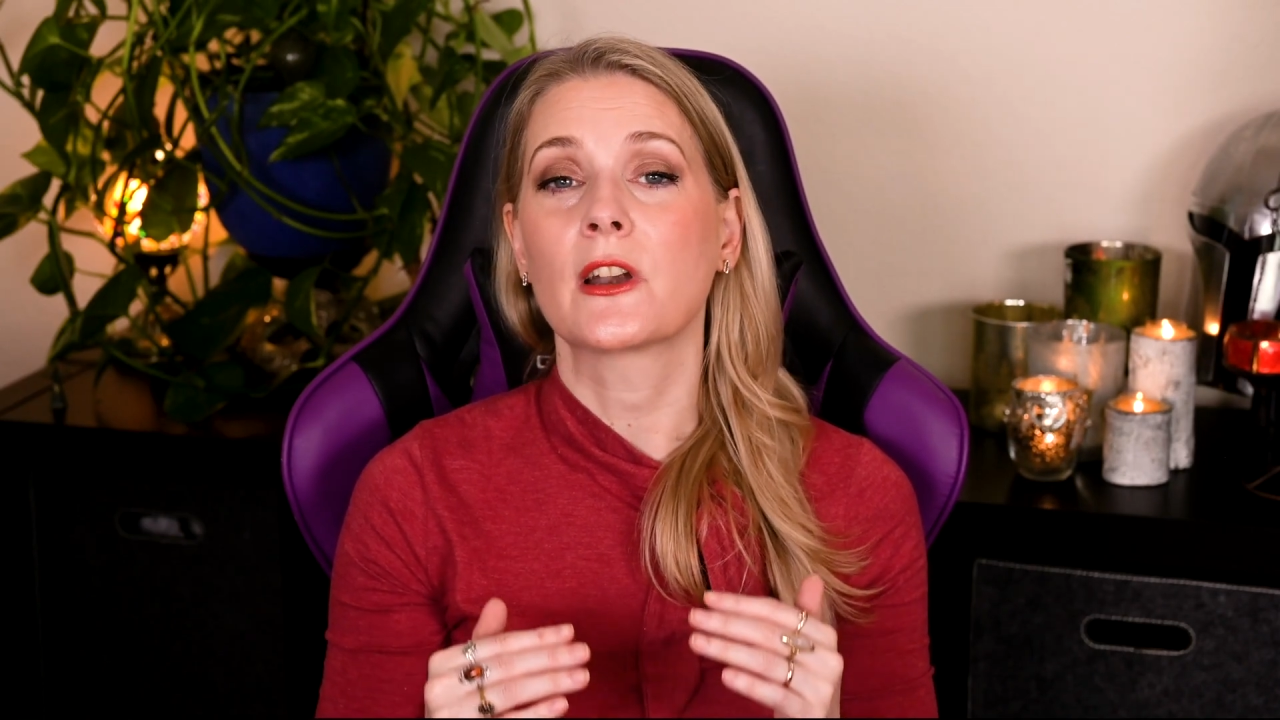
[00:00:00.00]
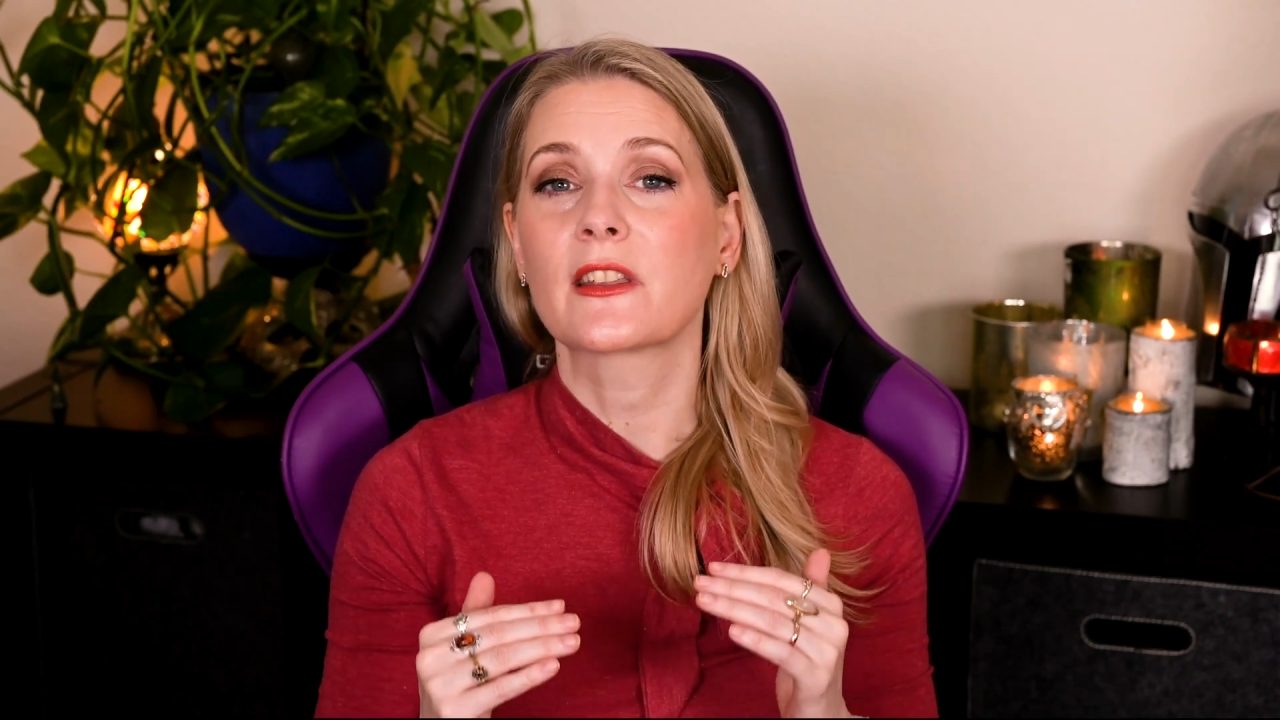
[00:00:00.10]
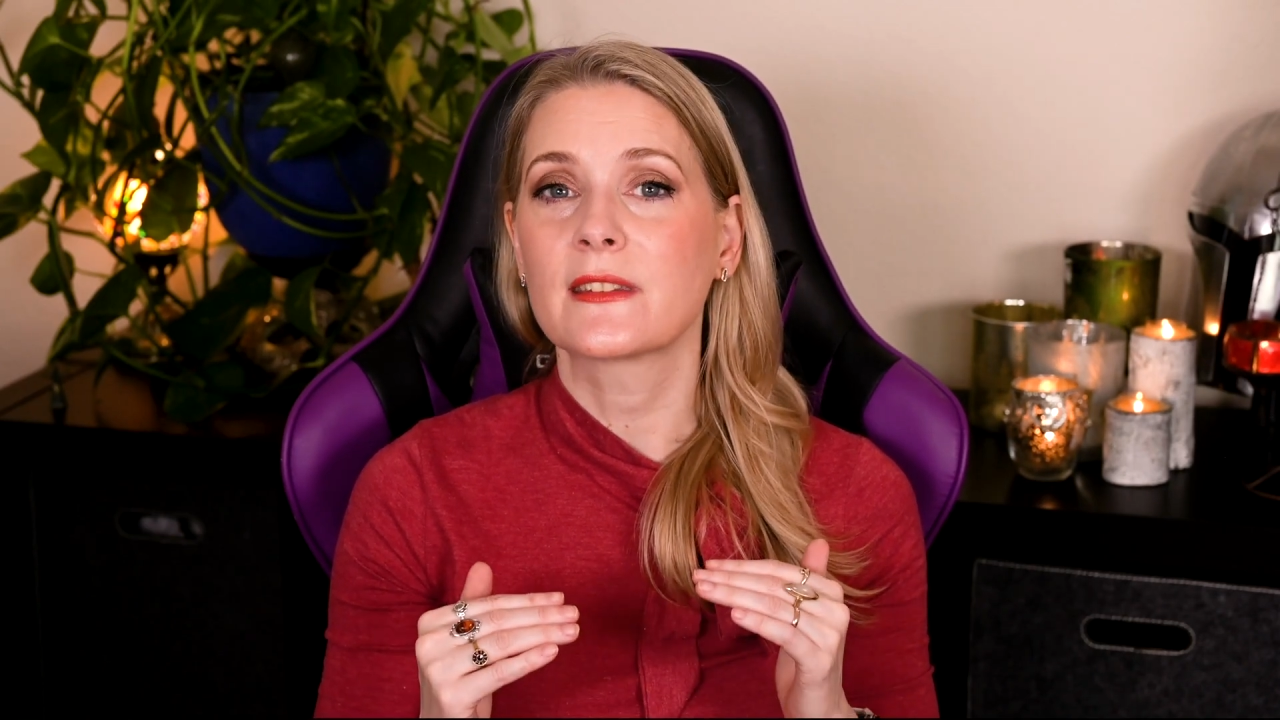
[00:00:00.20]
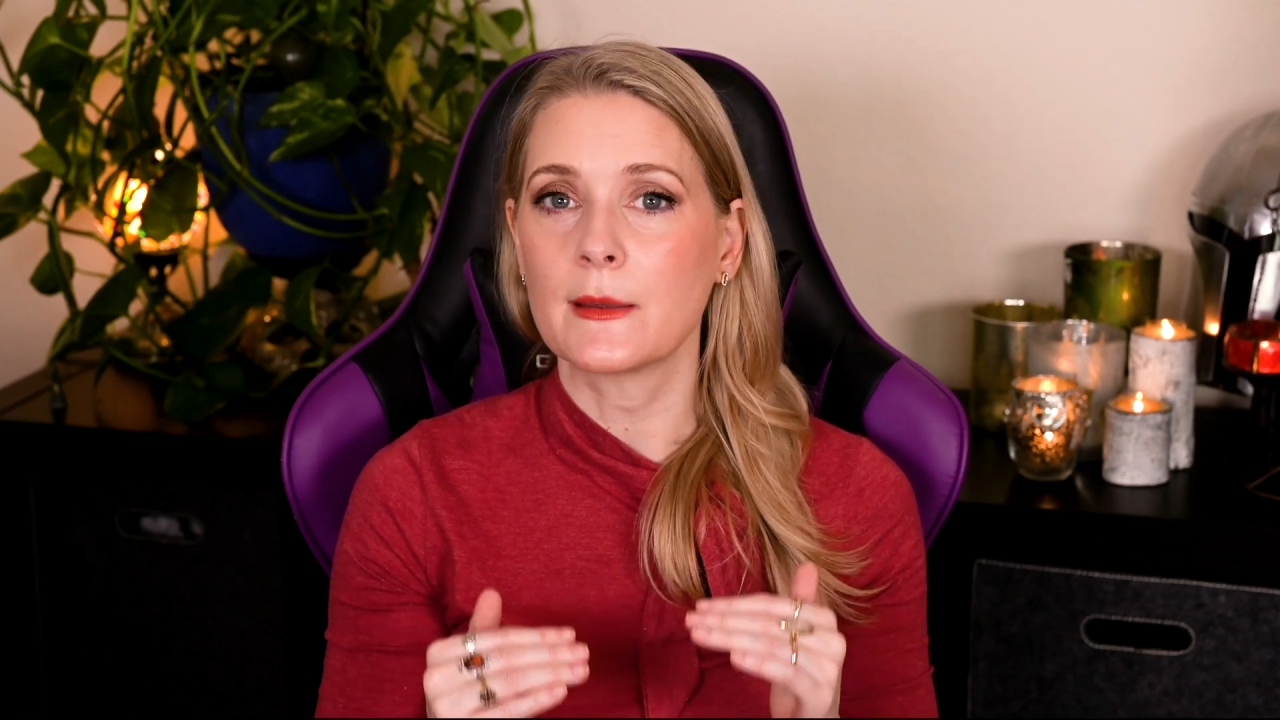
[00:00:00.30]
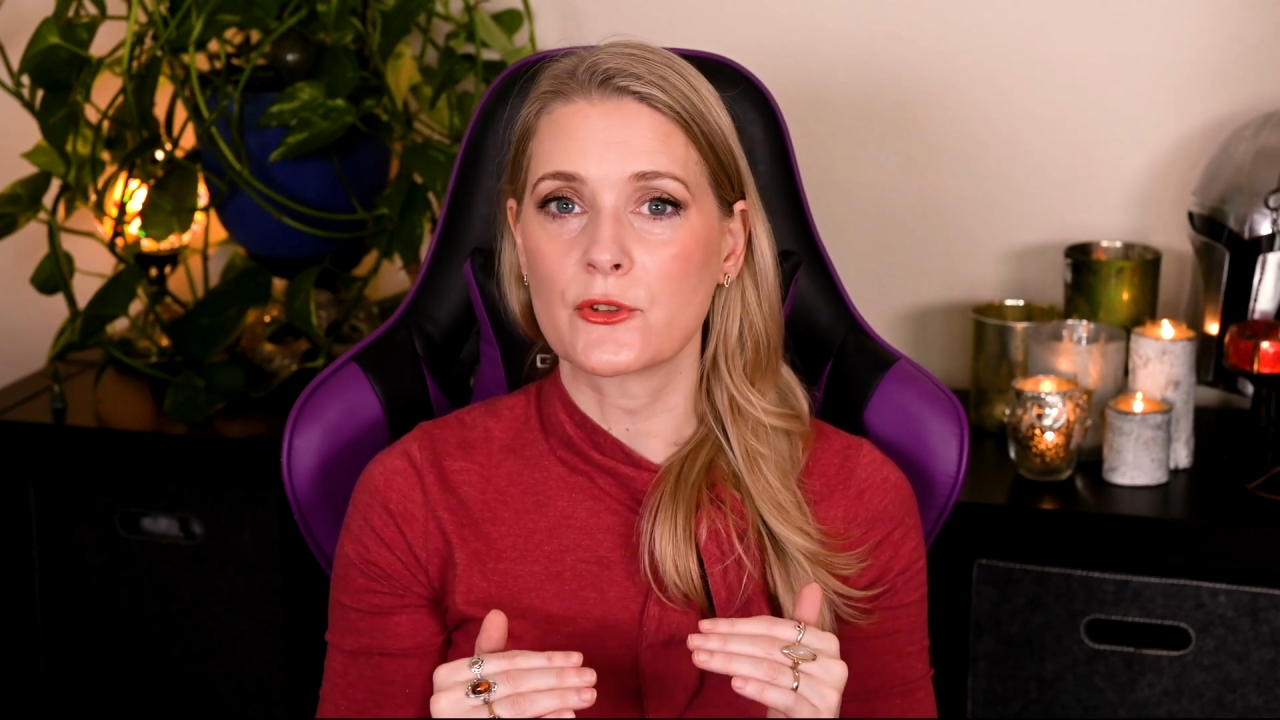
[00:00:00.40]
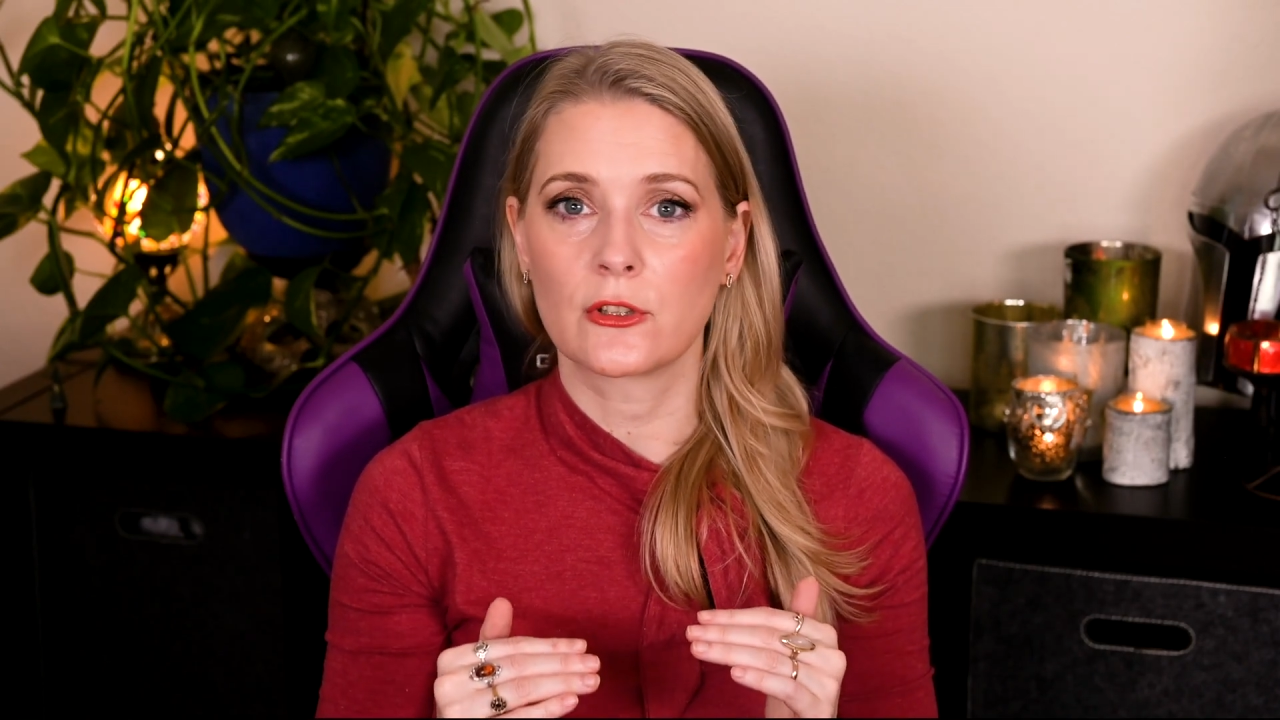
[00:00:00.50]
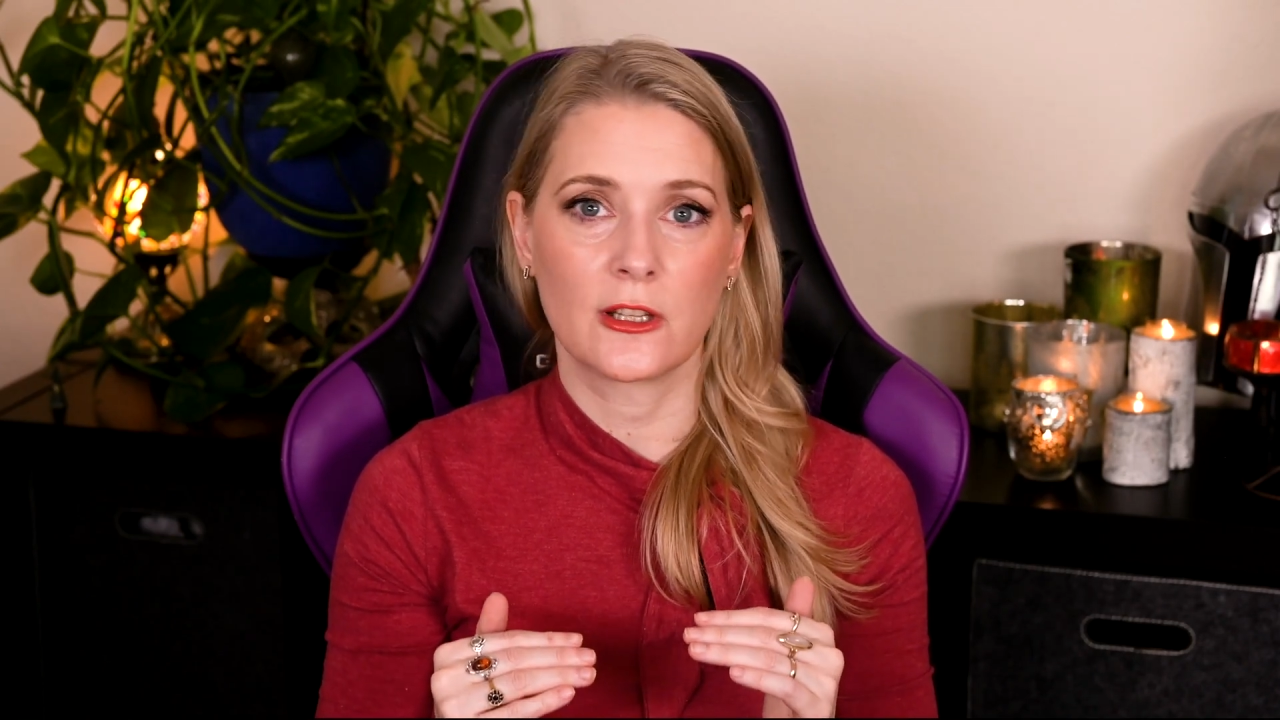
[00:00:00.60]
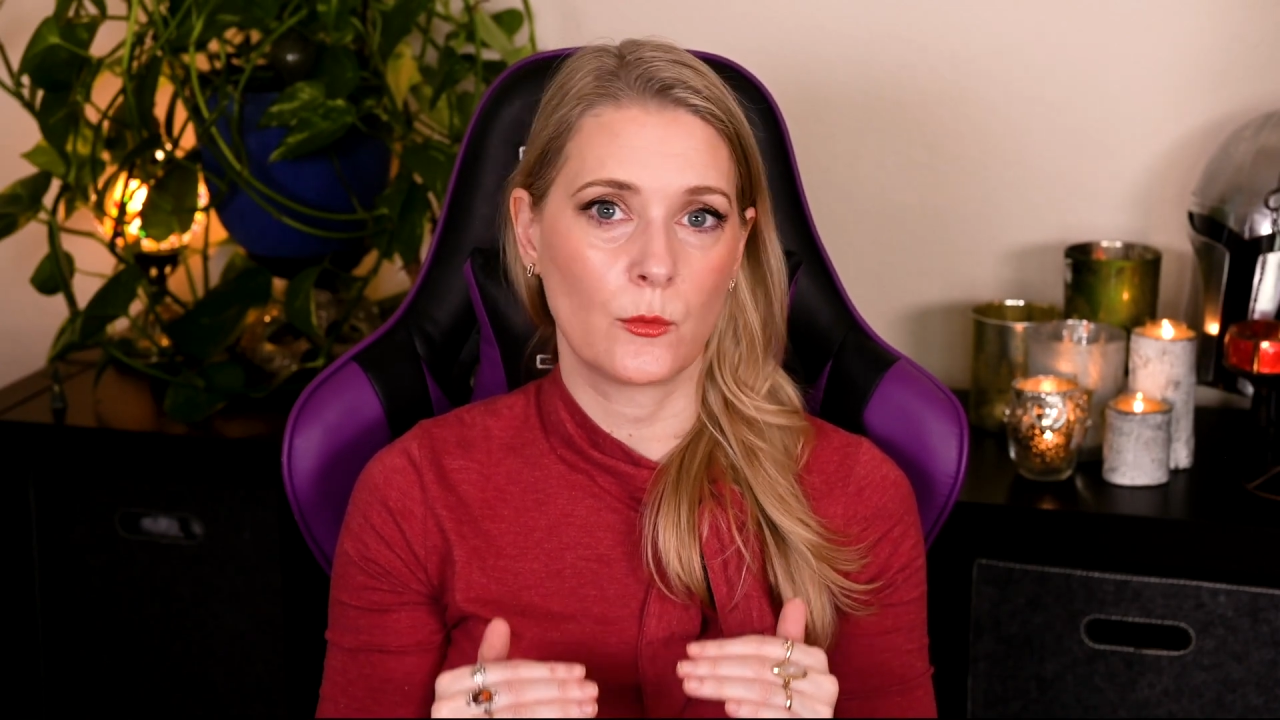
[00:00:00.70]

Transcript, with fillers: exceptionally